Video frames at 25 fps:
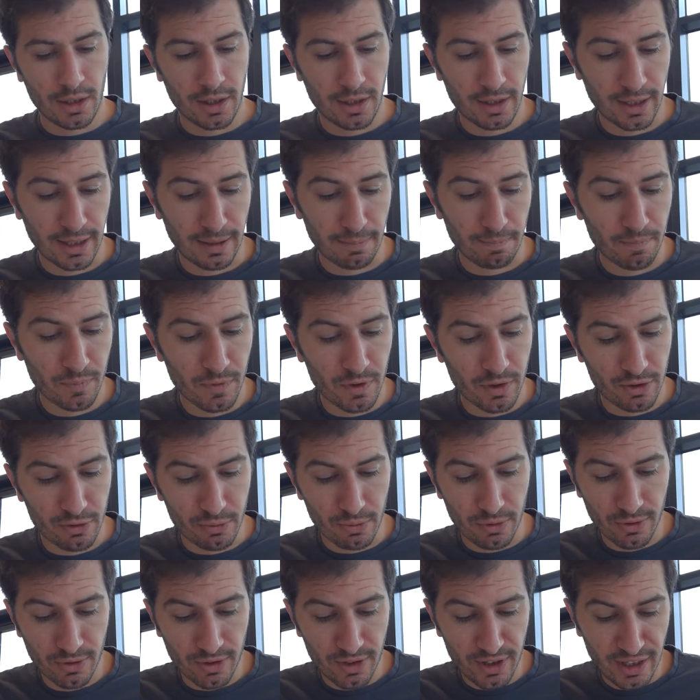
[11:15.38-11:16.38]
Okay, so
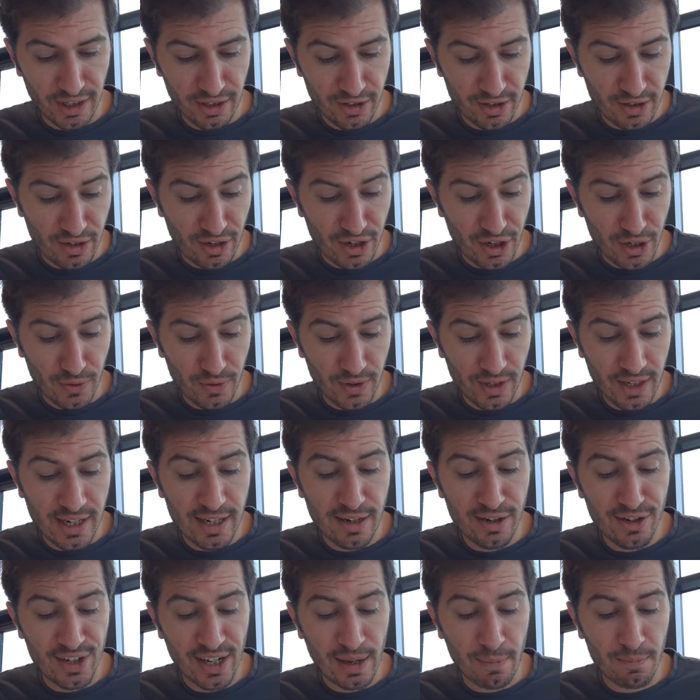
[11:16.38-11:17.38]
we also need to know the
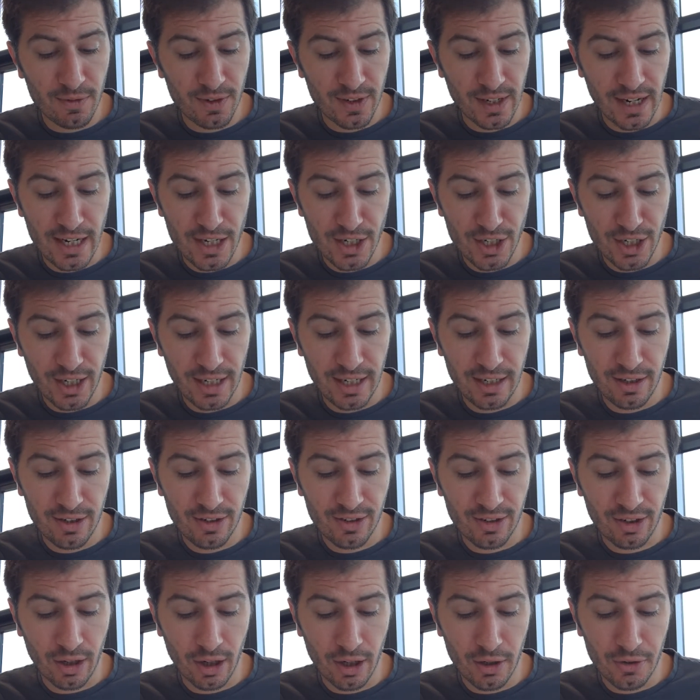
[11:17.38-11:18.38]
contempt danger in
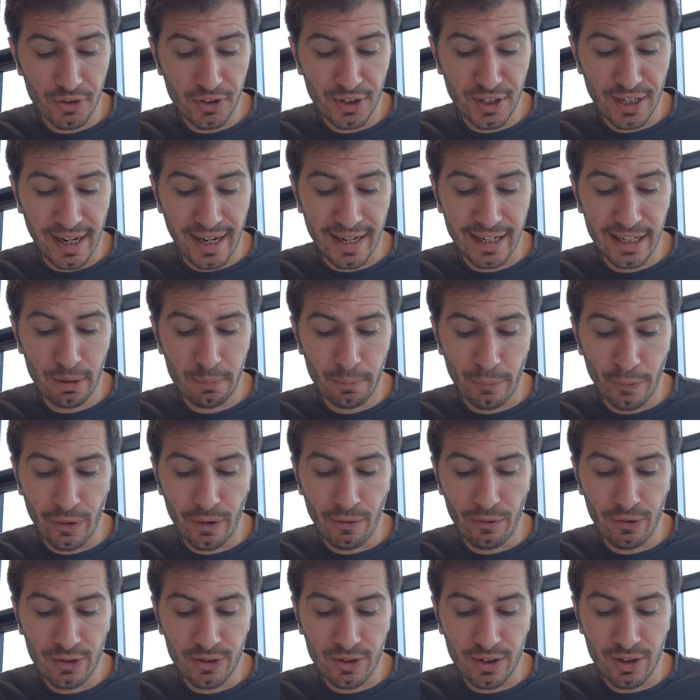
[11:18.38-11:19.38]
disclosing any
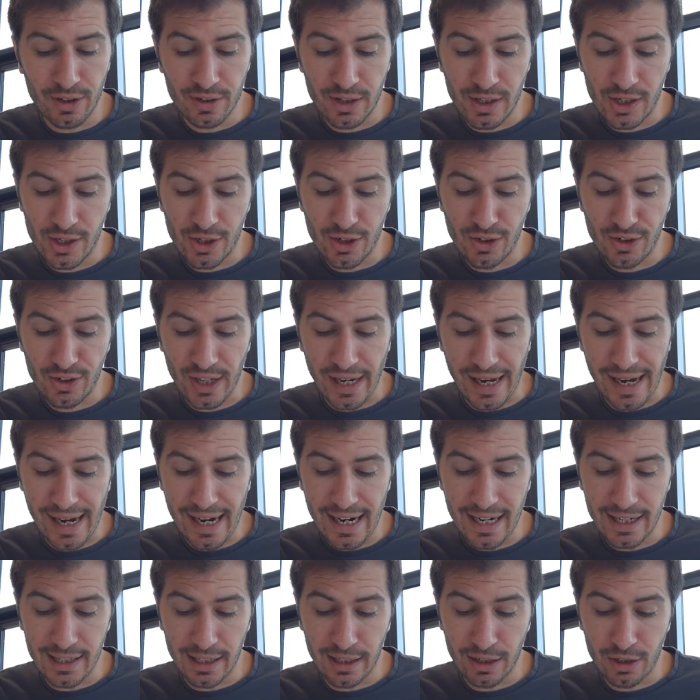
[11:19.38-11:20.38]
previous conditions
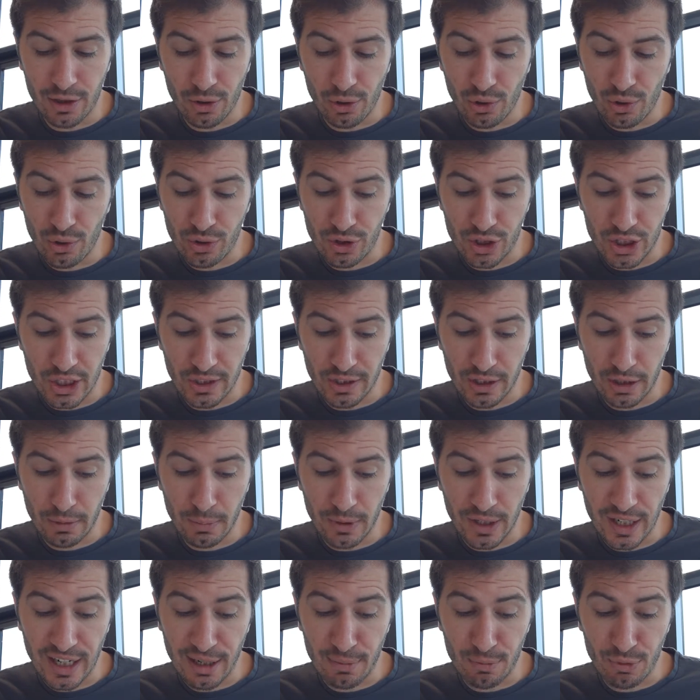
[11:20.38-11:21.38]
aired in court during a
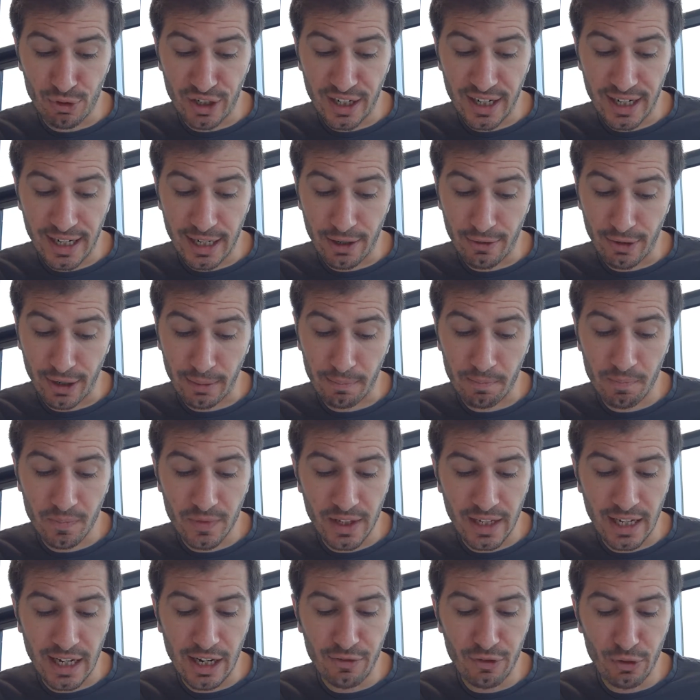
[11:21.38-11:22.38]
preliminary hearing,
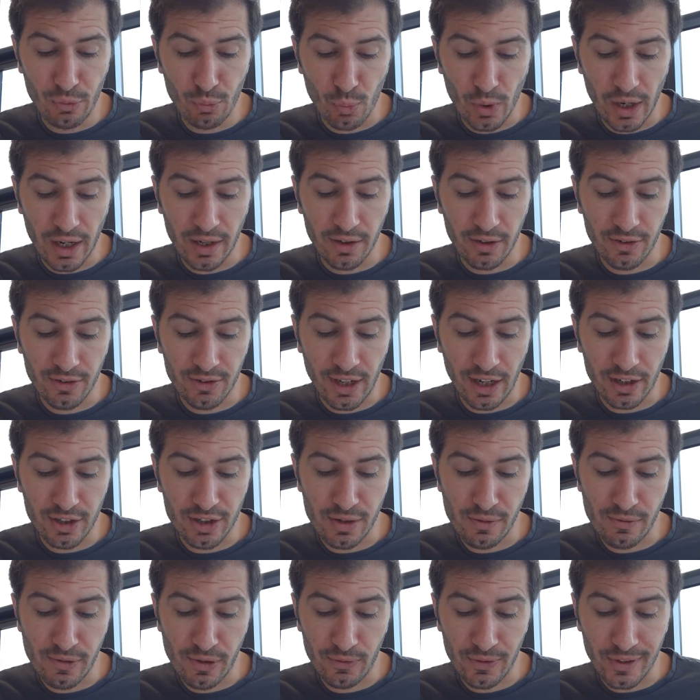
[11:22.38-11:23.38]
even when the
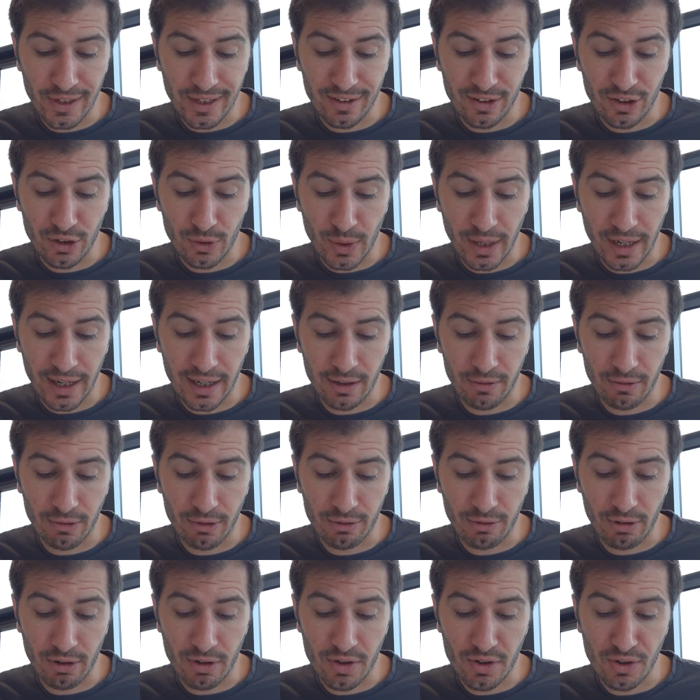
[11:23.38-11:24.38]
Section 52A
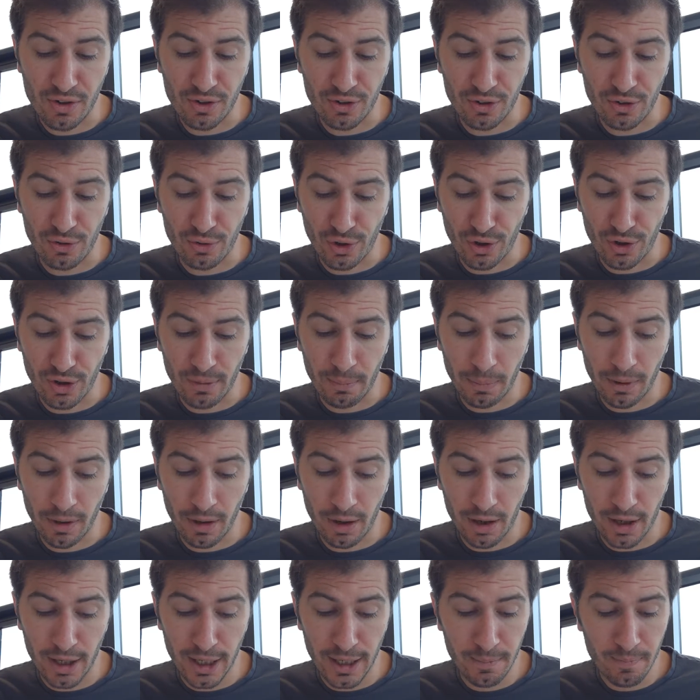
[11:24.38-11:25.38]
restrictions do not
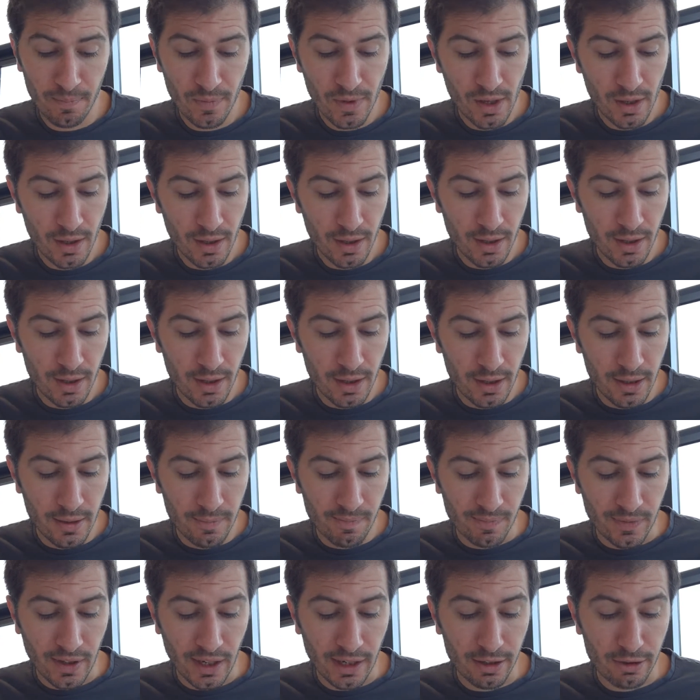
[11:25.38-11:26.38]
apply,
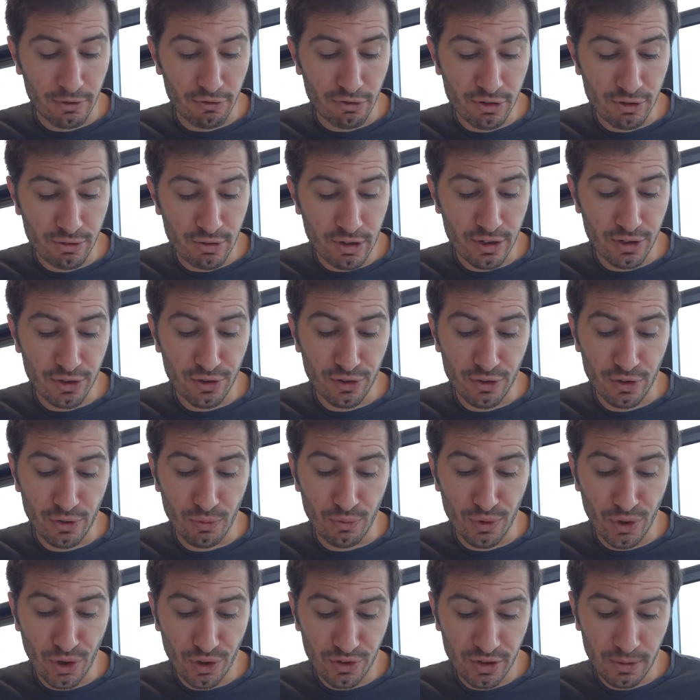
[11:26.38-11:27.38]
that the restrictions do
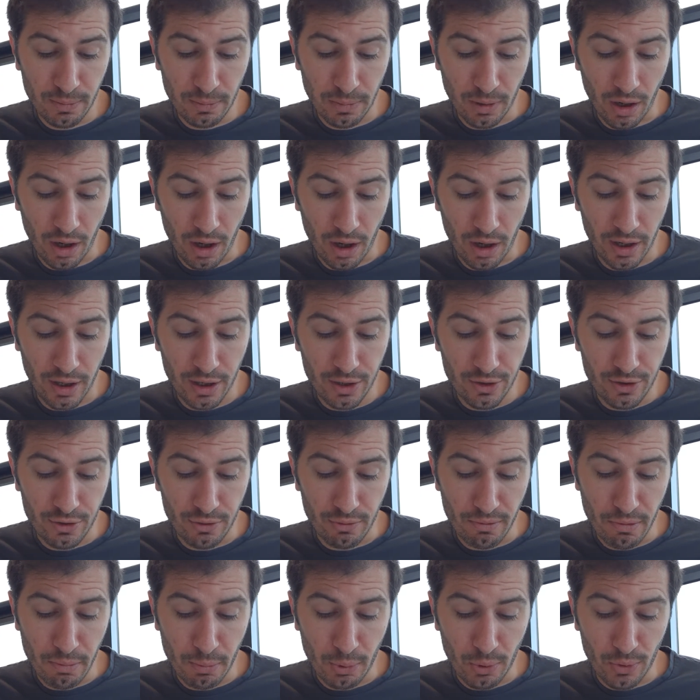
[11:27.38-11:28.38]
not apply to
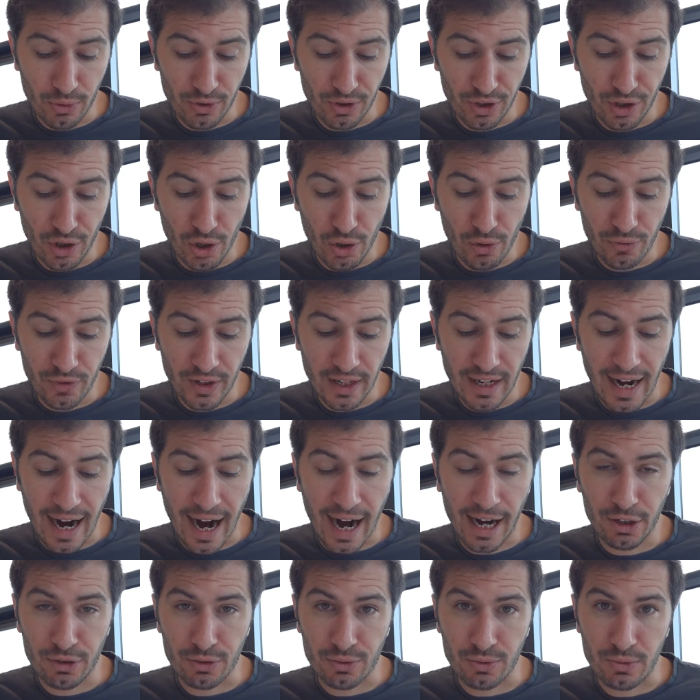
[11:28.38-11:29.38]
reporting of the
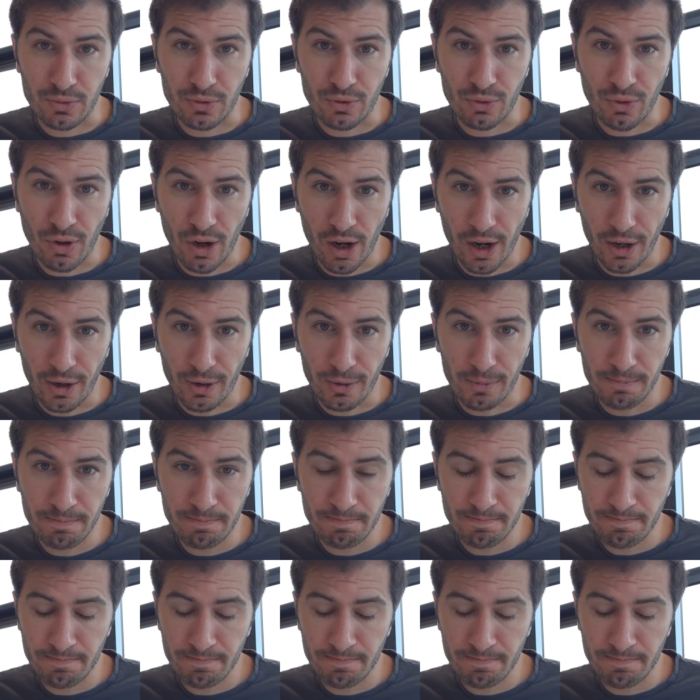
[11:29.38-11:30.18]
actual trial.